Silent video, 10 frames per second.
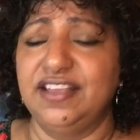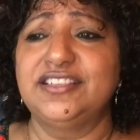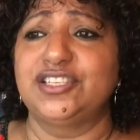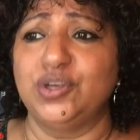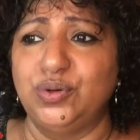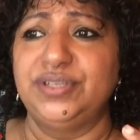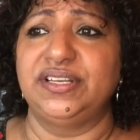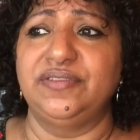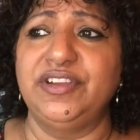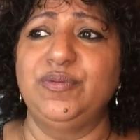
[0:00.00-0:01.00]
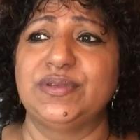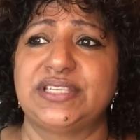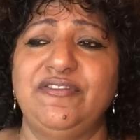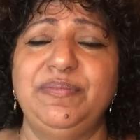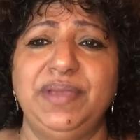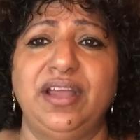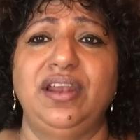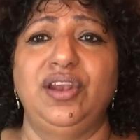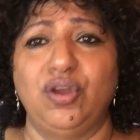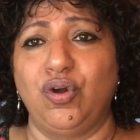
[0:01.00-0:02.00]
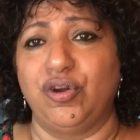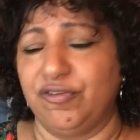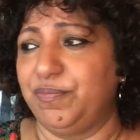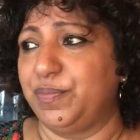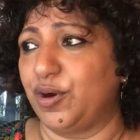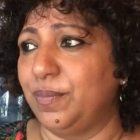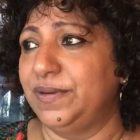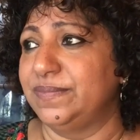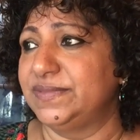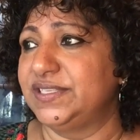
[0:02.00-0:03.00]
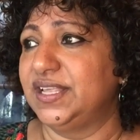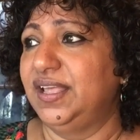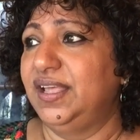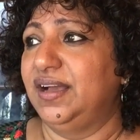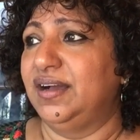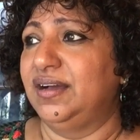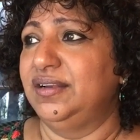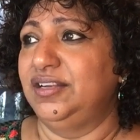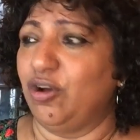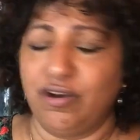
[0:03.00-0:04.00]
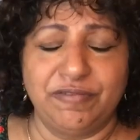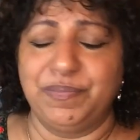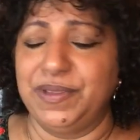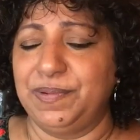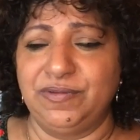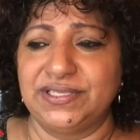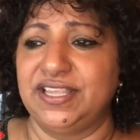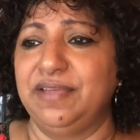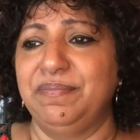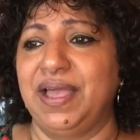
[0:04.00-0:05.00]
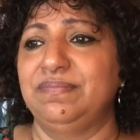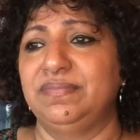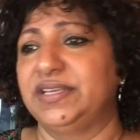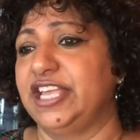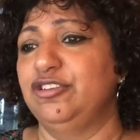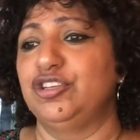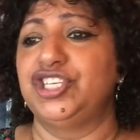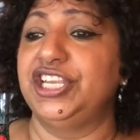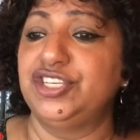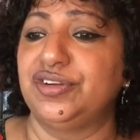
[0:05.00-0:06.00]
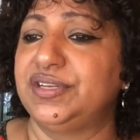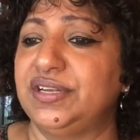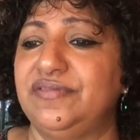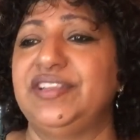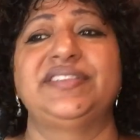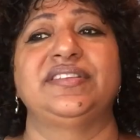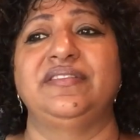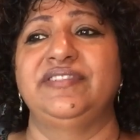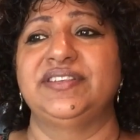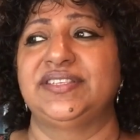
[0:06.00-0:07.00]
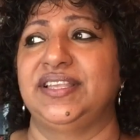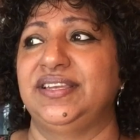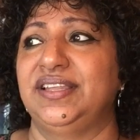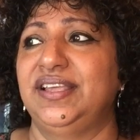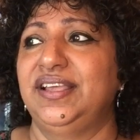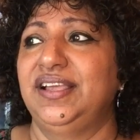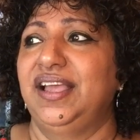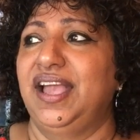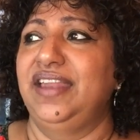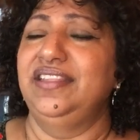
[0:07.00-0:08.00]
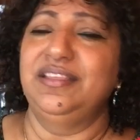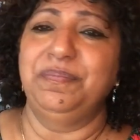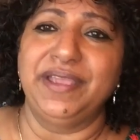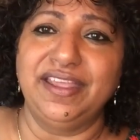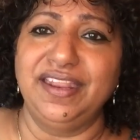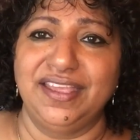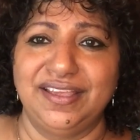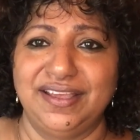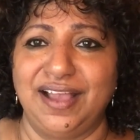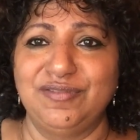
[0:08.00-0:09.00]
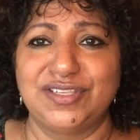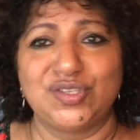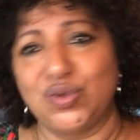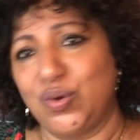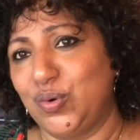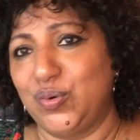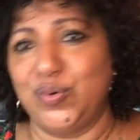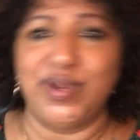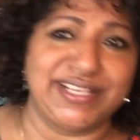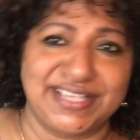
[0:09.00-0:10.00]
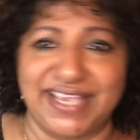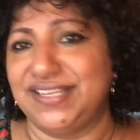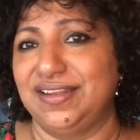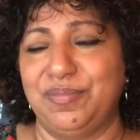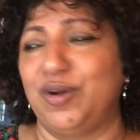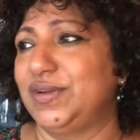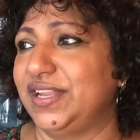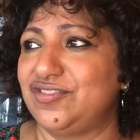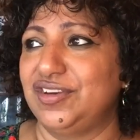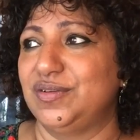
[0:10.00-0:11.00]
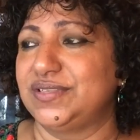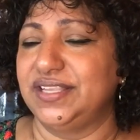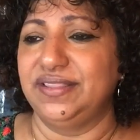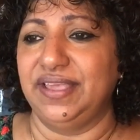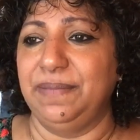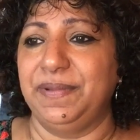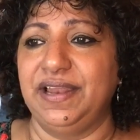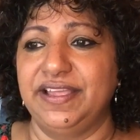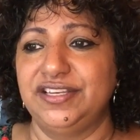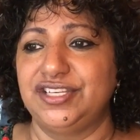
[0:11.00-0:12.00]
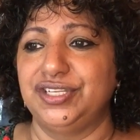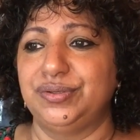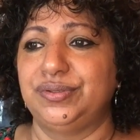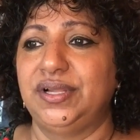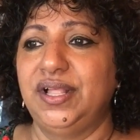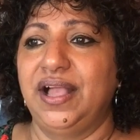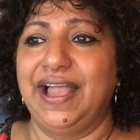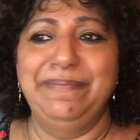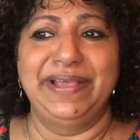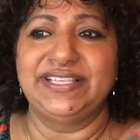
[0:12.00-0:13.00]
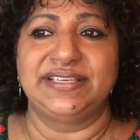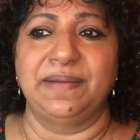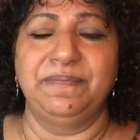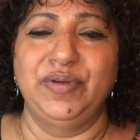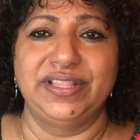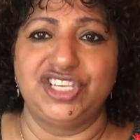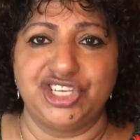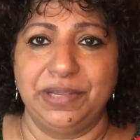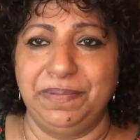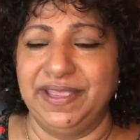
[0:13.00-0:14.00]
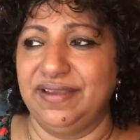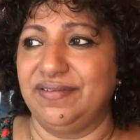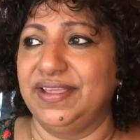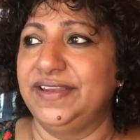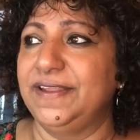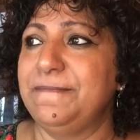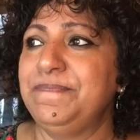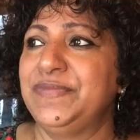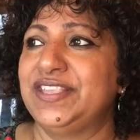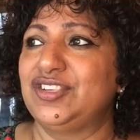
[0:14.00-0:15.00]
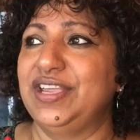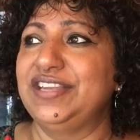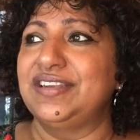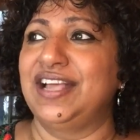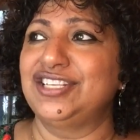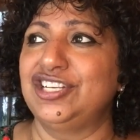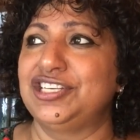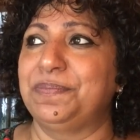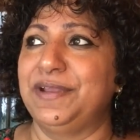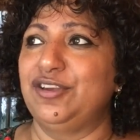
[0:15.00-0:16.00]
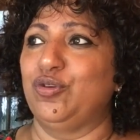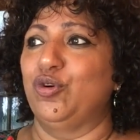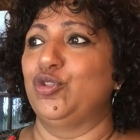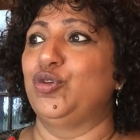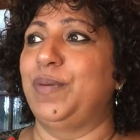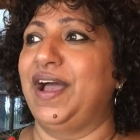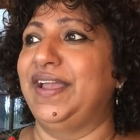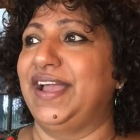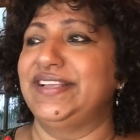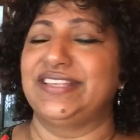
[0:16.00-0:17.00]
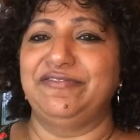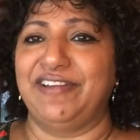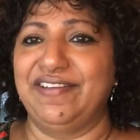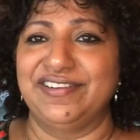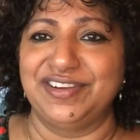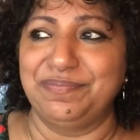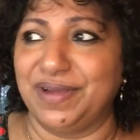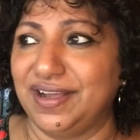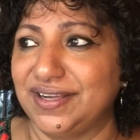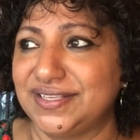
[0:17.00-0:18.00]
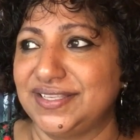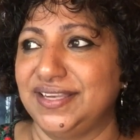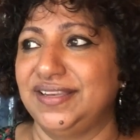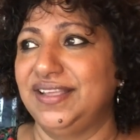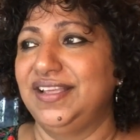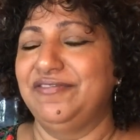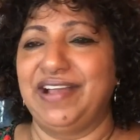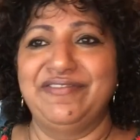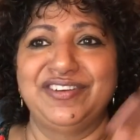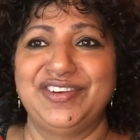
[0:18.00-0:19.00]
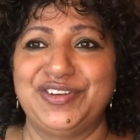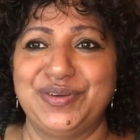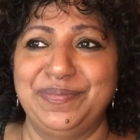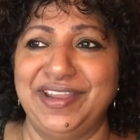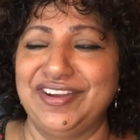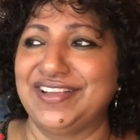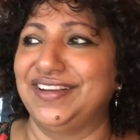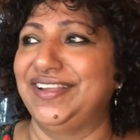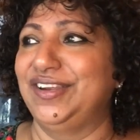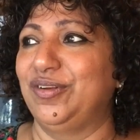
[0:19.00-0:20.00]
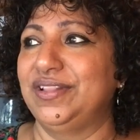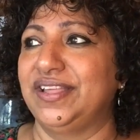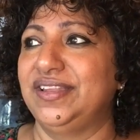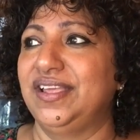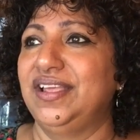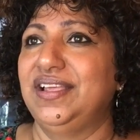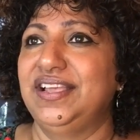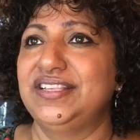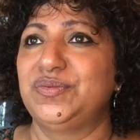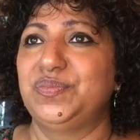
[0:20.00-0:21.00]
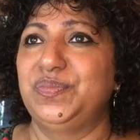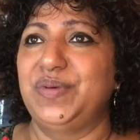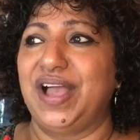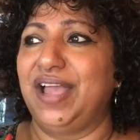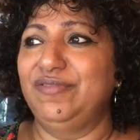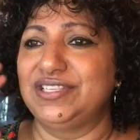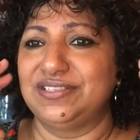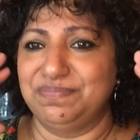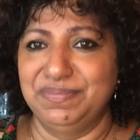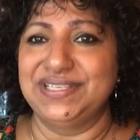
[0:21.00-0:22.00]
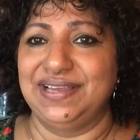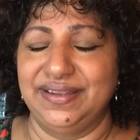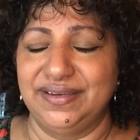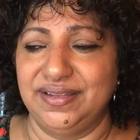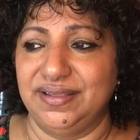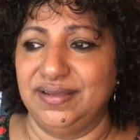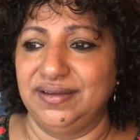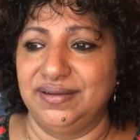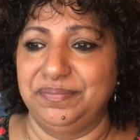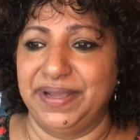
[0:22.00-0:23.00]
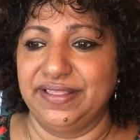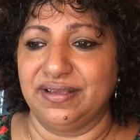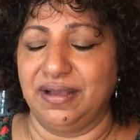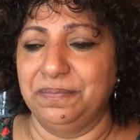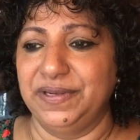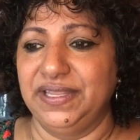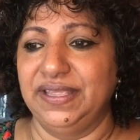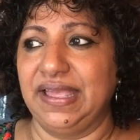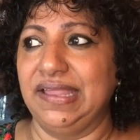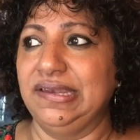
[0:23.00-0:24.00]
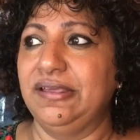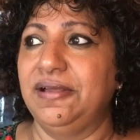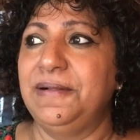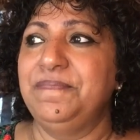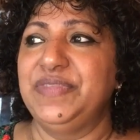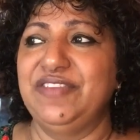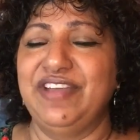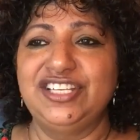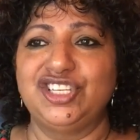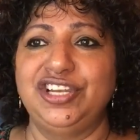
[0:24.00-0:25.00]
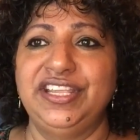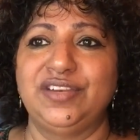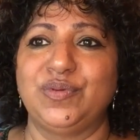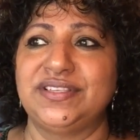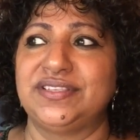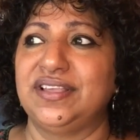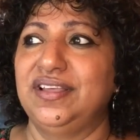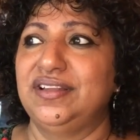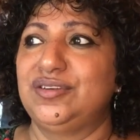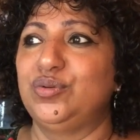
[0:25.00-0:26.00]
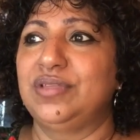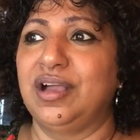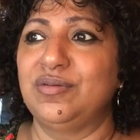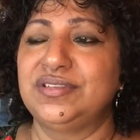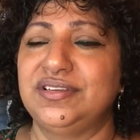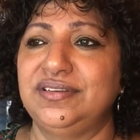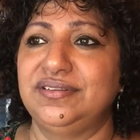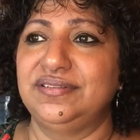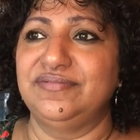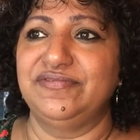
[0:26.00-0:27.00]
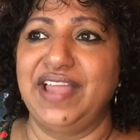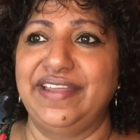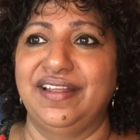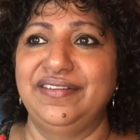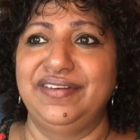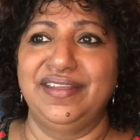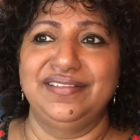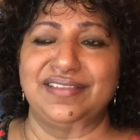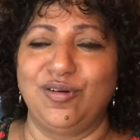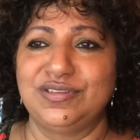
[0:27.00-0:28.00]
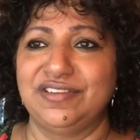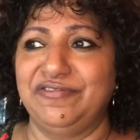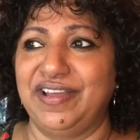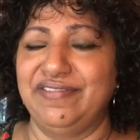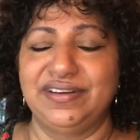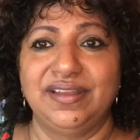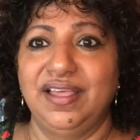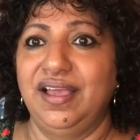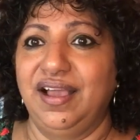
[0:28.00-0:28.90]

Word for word: so Delhivery was giving me a lot of problems. A uh, lot of people were saying, ma'am, can you change your delivery service? And, and in the beginning, I was so excited about introducing the AP line to you. I messed up with shipping, right? So international shipping to go to Dubai, I said 500 bucks and 500 to America and all that is I was misled uh, by the company and eventually it was 2,900 and 1,500